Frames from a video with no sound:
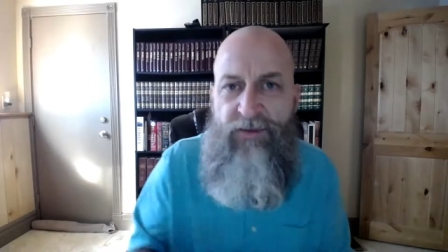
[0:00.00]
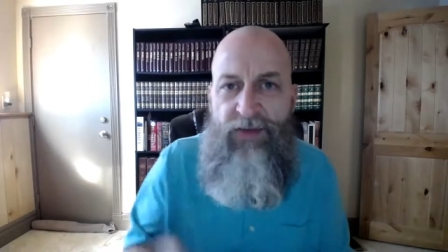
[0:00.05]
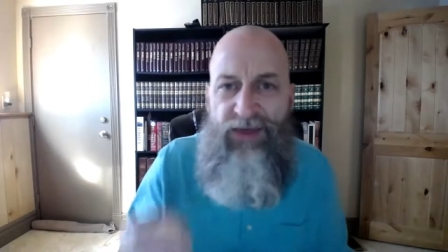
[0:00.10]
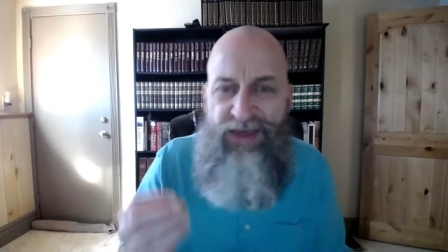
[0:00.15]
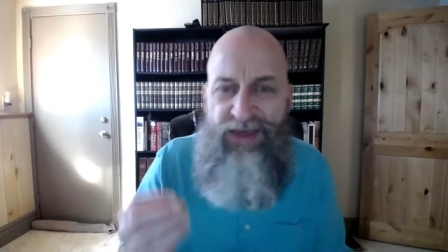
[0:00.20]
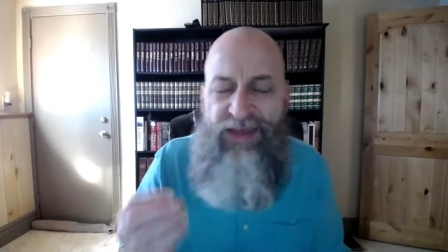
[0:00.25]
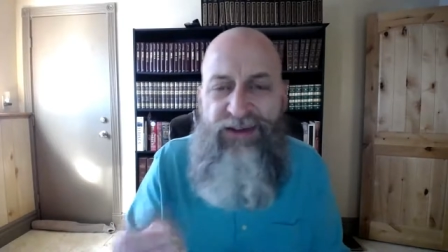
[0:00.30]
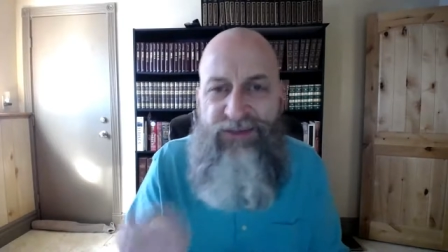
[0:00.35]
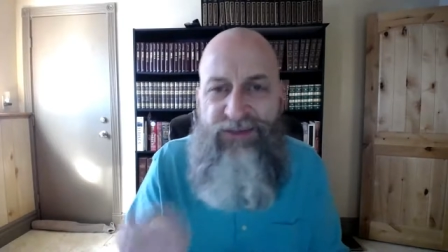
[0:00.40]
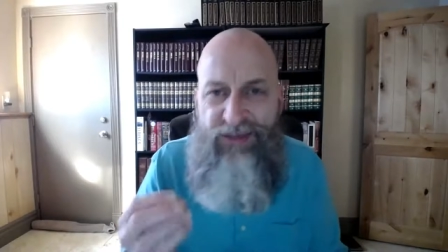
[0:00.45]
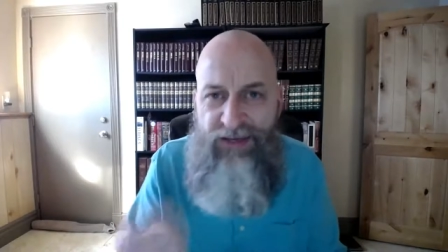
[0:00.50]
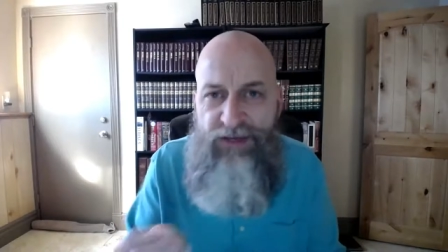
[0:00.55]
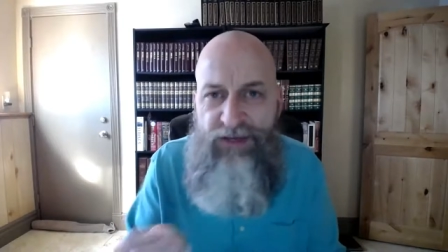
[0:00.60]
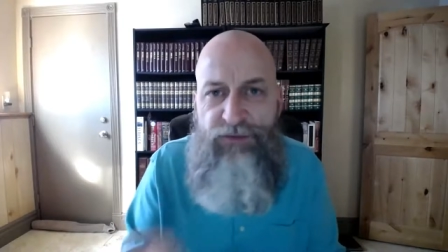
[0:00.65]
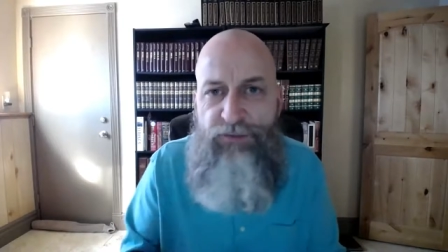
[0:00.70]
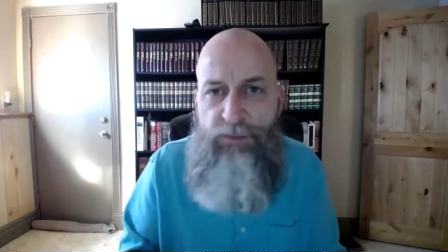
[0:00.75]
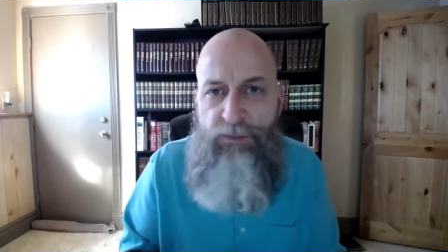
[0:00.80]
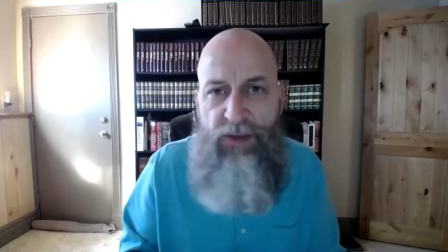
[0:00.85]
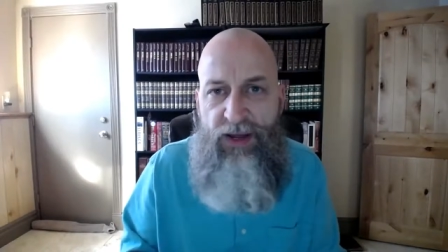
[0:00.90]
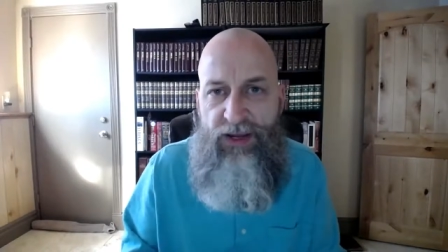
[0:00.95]
It's
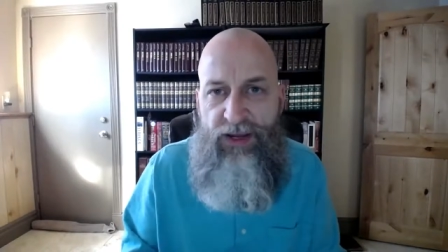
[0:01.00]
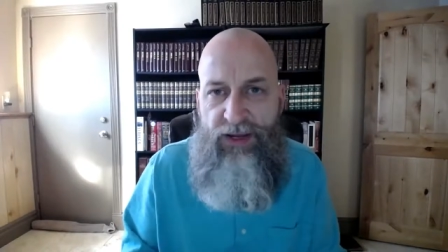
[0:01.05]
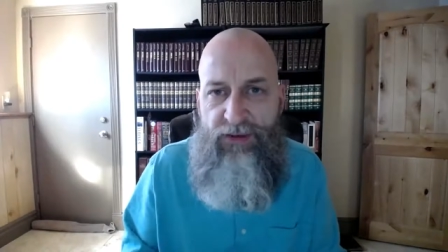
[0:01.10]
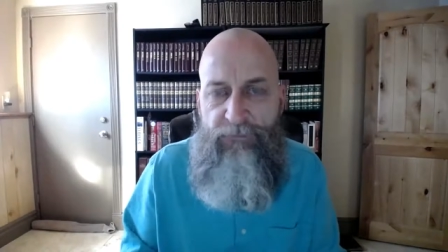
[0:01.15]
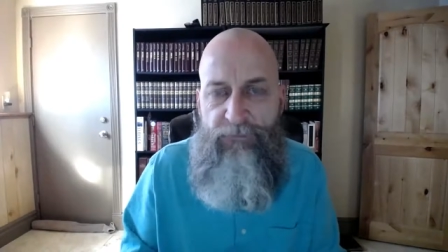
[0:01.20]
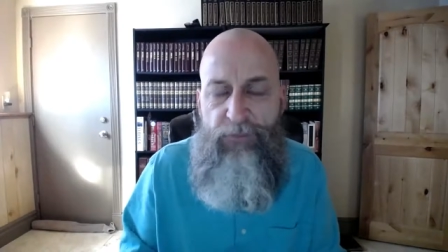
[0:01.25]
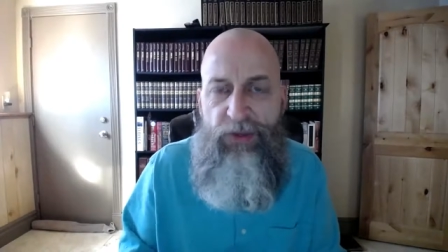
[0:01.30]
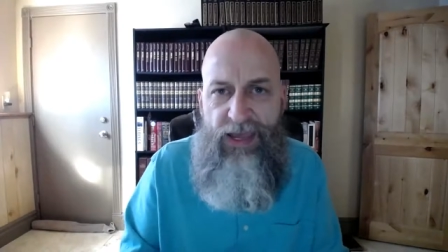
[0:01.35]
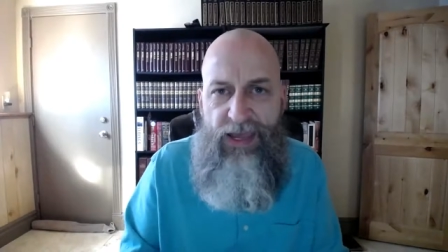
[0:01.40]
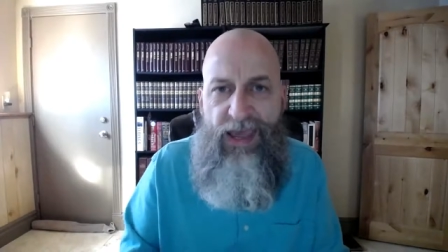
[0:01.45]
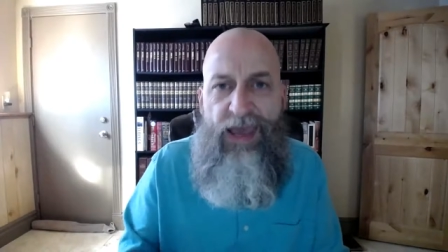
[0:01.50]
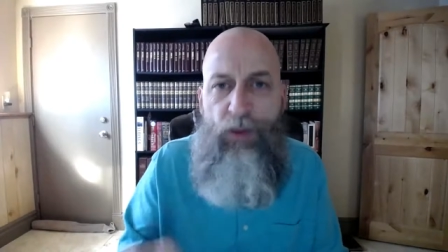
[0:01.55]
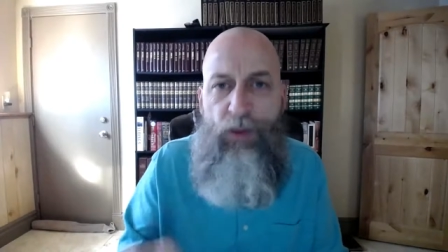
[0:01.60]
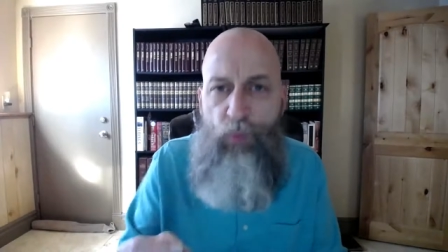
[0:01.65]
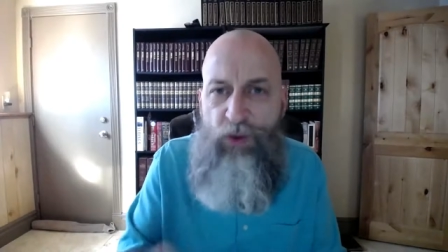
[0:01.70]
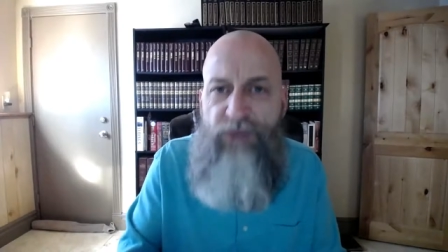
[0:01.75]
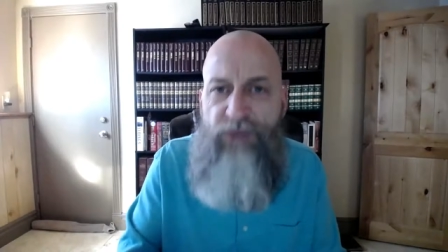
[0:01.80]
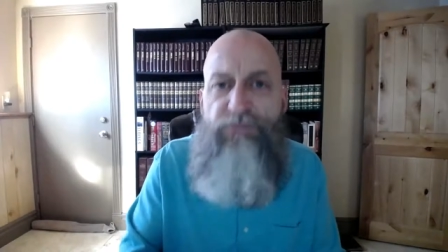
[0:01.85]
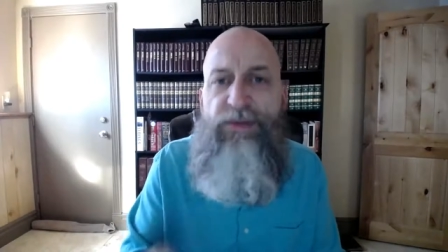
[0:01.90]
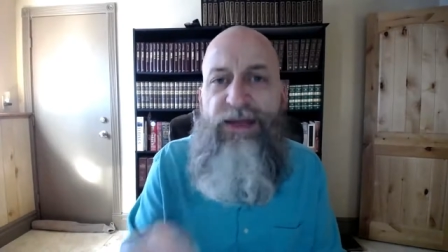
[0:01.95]
His money. And
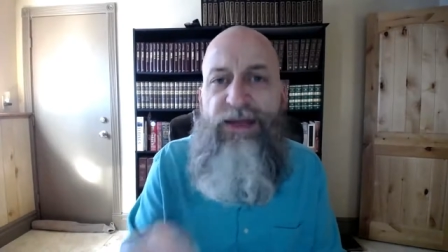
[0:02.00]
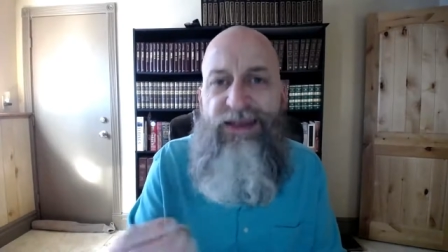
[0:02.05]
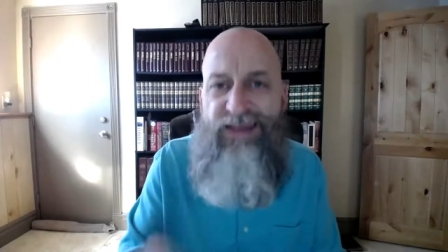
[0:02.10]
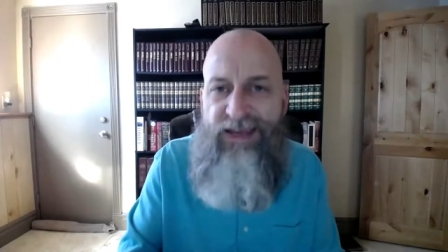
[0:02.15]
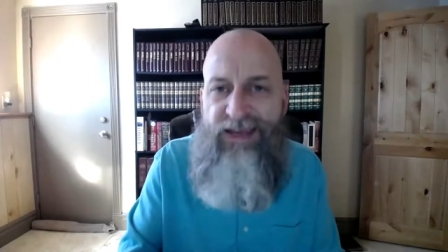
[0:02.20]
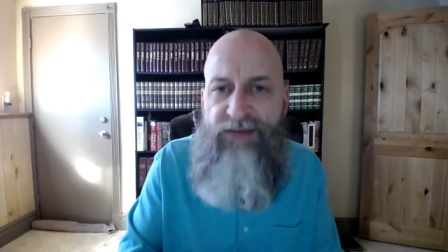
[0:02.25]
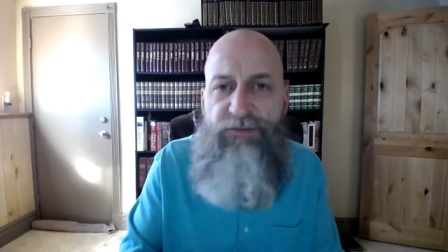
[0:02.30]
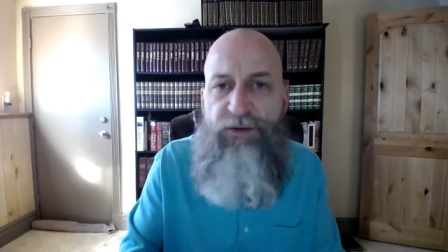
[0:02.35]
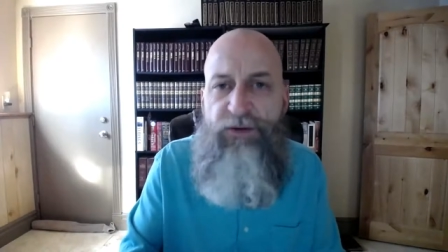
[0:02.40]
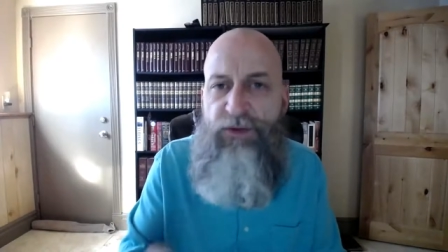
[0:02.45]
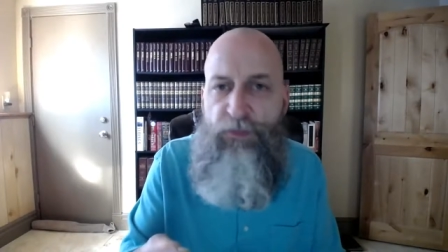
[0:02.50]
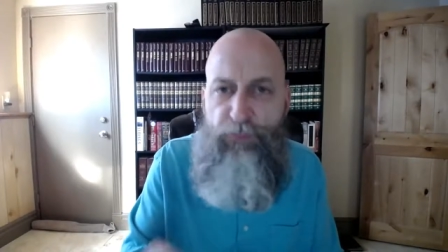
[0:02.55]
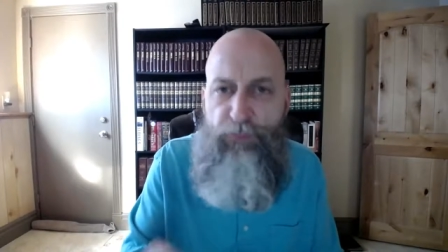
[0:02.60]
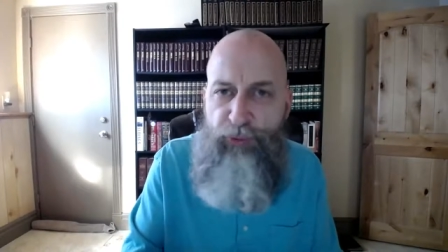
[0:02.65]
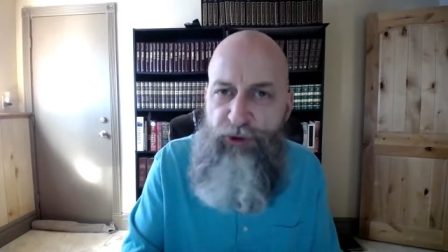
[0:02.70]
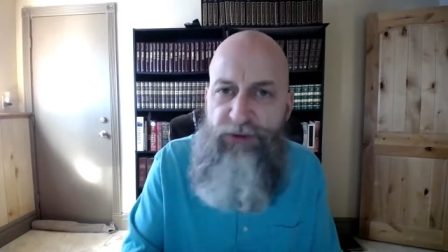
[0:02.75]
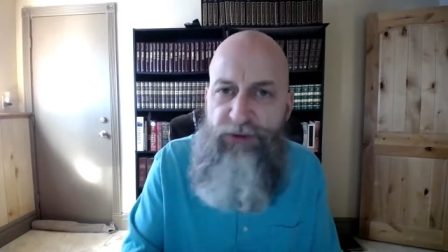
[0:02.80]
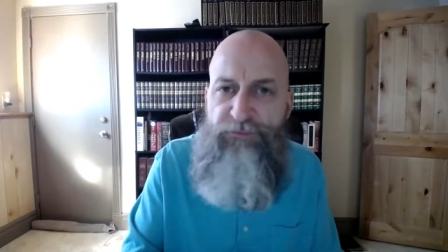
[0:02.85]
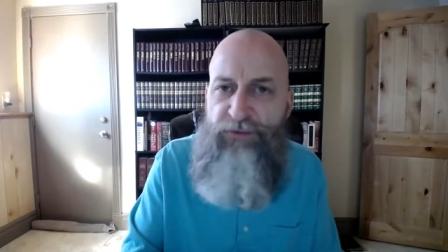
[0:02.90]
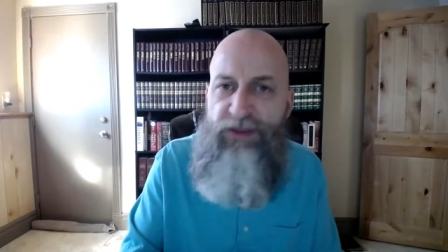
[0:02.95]
we've been given the
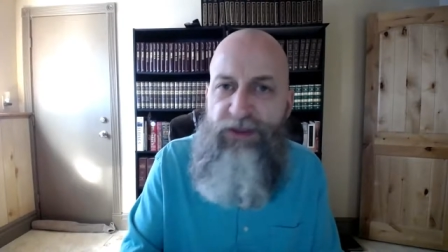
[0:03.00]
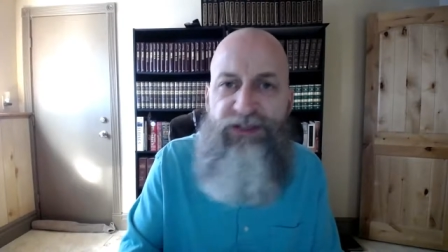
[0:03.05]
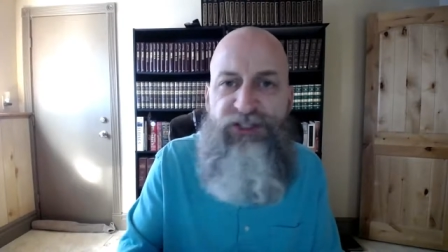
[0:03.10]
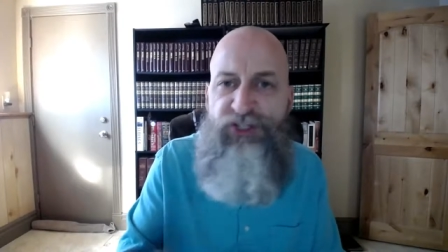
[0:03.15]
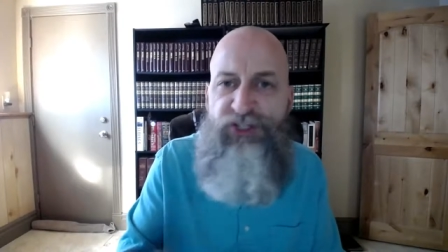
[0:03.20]
privilege